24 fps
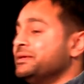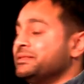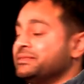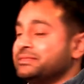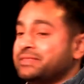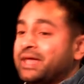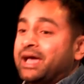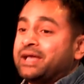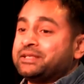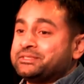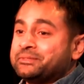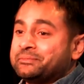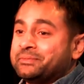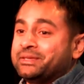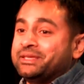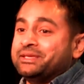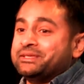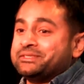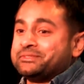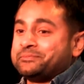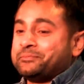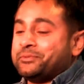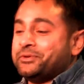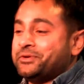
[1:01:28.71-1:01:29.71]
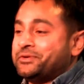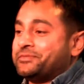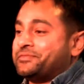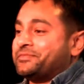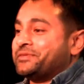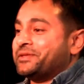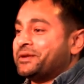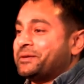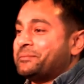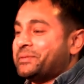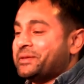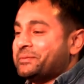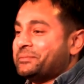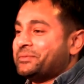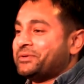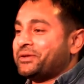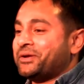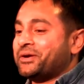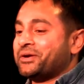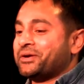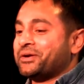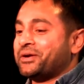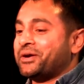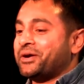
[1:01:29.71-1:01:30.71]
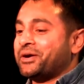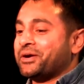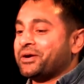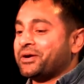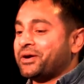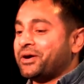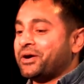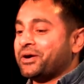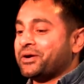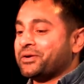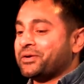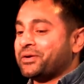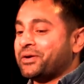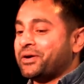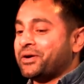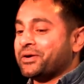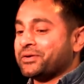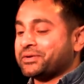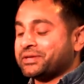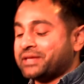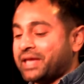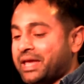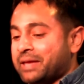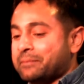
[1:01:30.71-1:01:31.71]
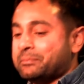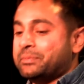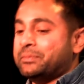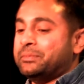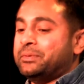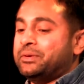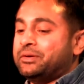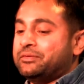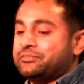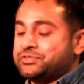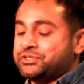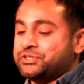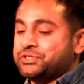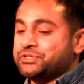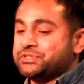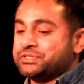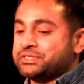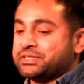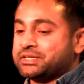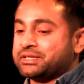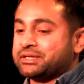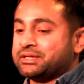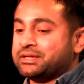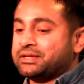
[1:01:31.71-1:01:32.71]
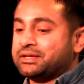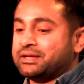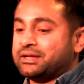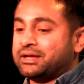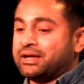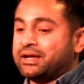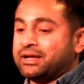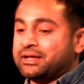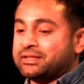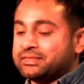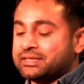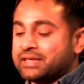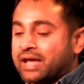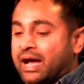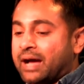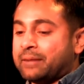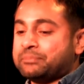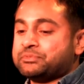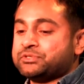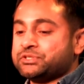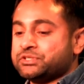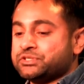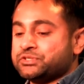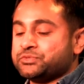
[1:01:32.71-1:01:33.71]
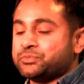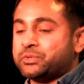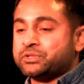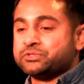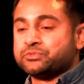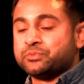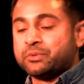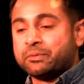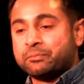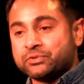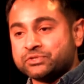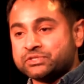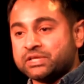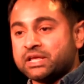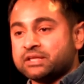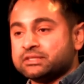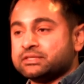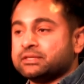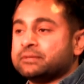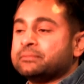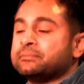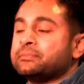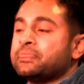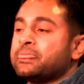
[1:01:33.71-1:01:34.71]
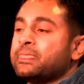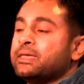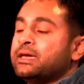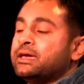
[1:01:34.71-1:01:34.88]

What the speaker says: That, to me, is proof. People are capable of choosing the options once we present them.